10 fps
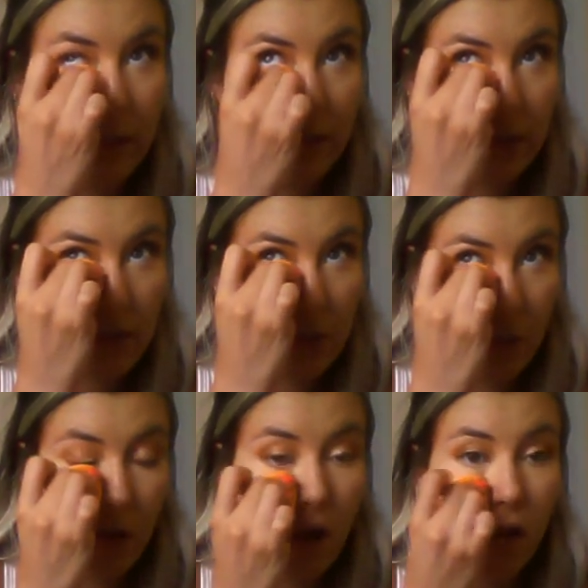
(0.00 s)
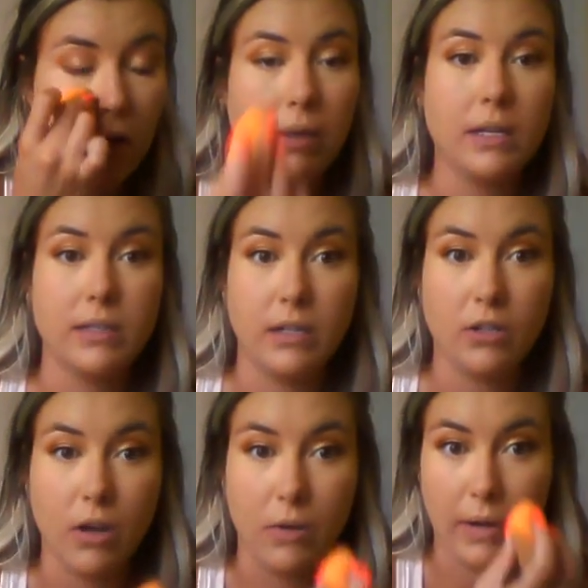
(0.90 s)
are so long, because I
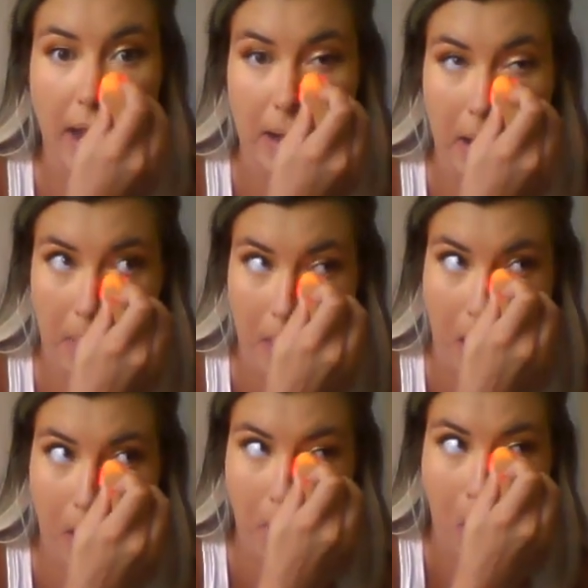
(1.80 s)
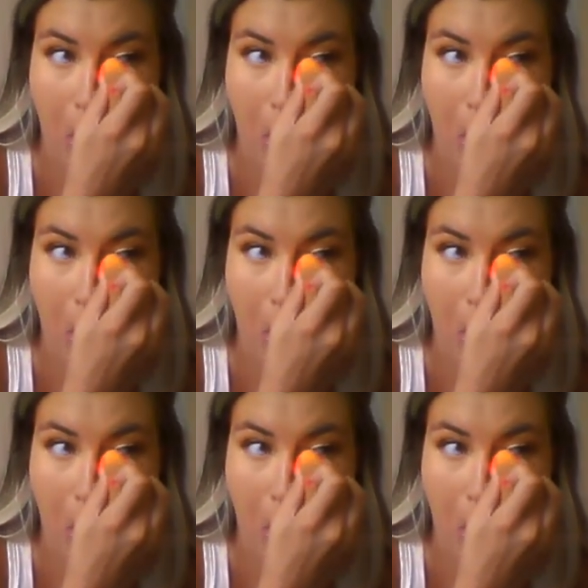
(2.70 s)
don't edit them.